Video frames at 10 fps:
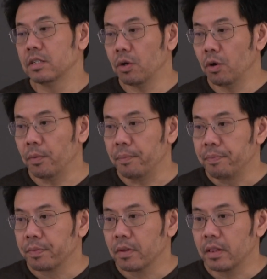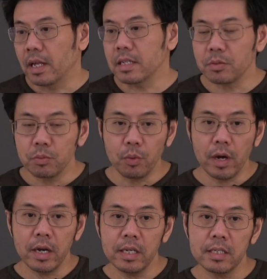so that's
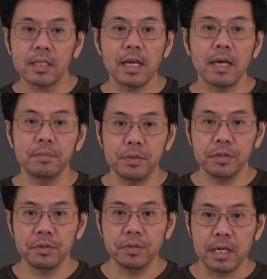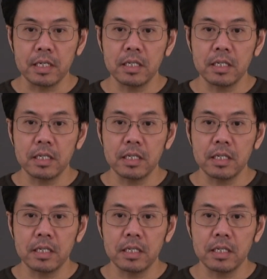when it's come to uh,